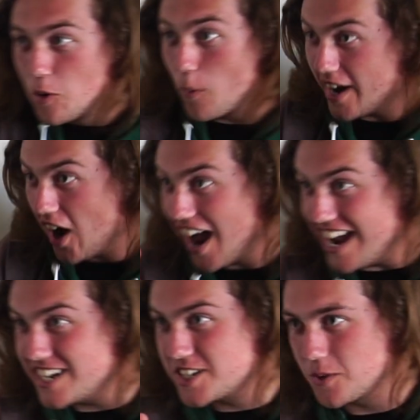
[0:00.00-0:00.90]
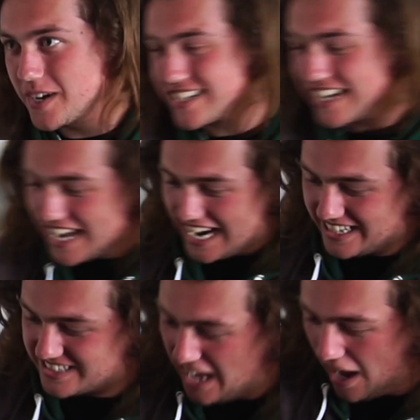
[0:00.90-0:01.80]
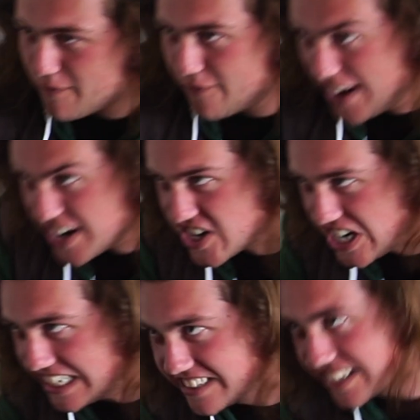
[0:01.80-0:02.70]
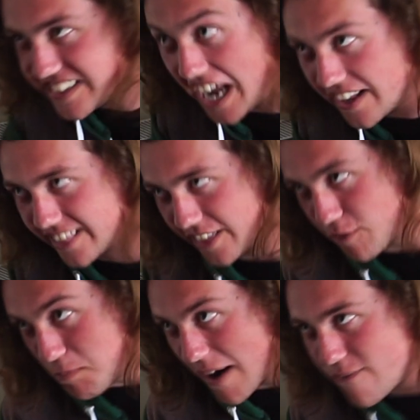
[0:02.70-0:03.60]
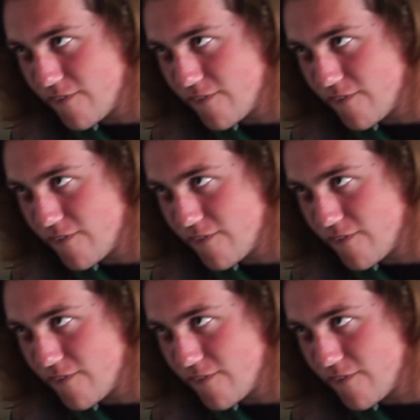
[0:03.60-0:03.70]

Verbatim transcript: When I do it, it's avenging the death of my